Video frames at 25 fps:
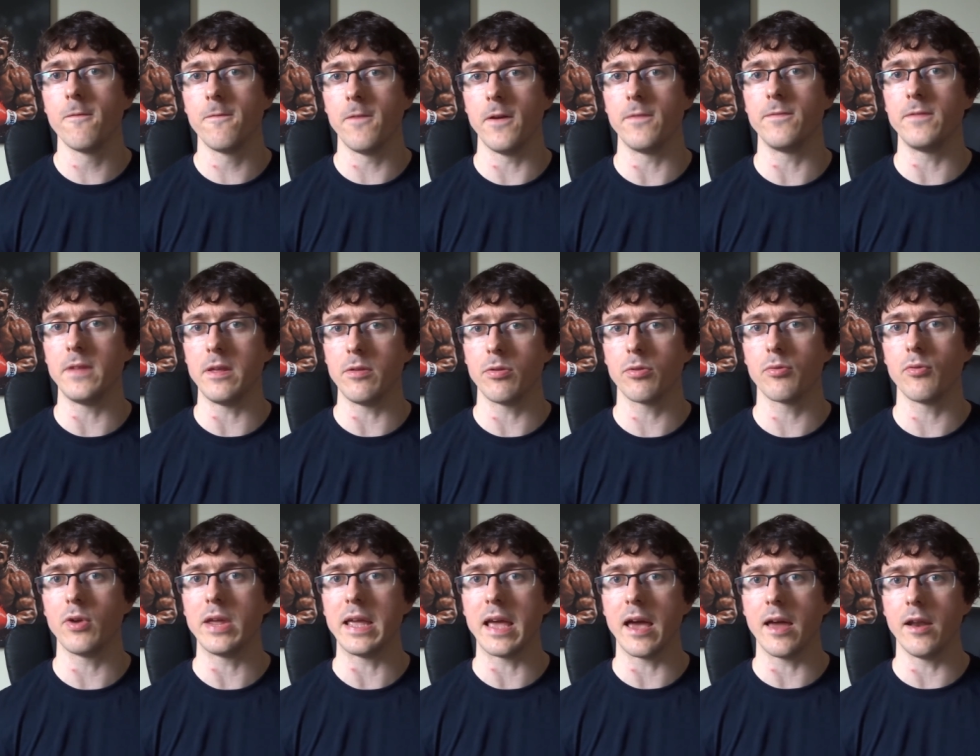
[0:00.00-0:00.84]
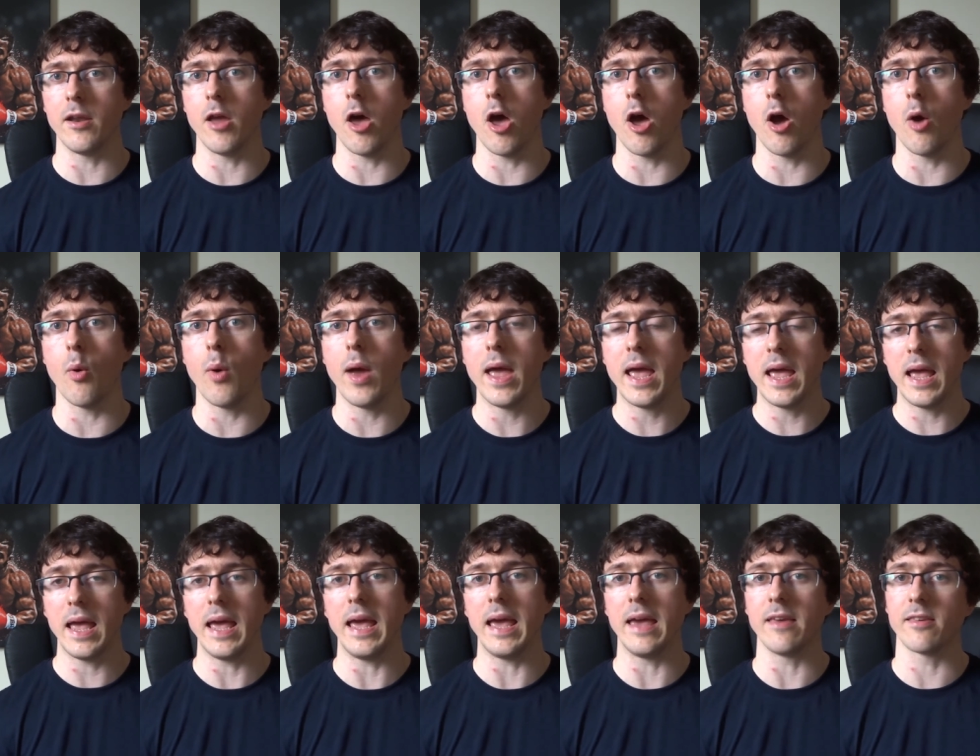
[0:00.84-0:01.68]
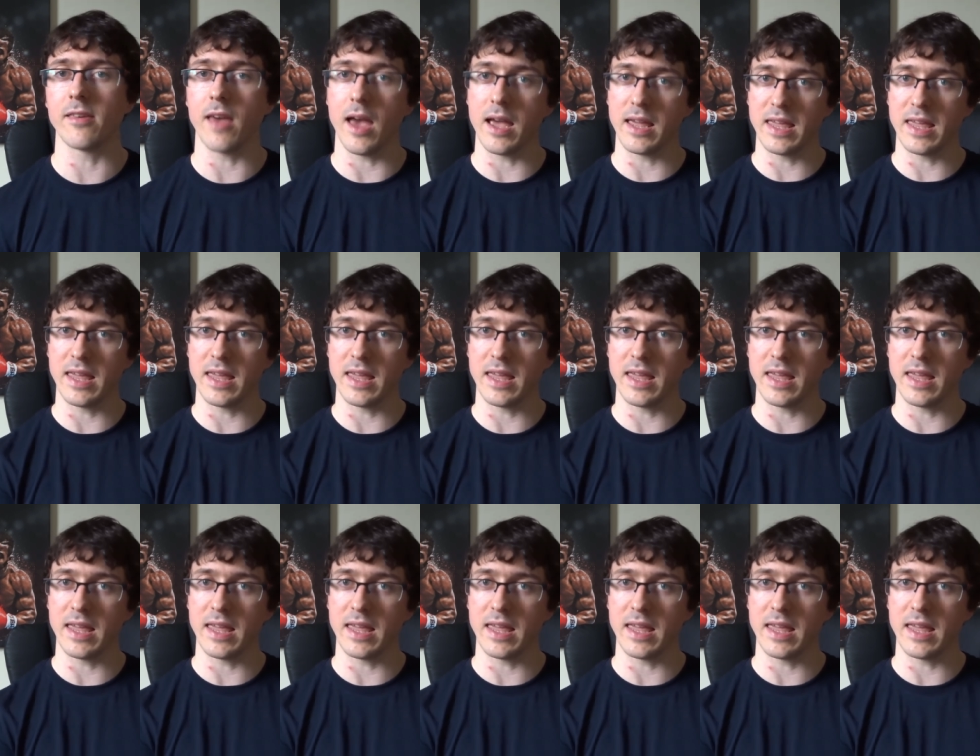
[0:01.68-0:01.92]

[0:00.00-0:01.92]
53 and 0 is.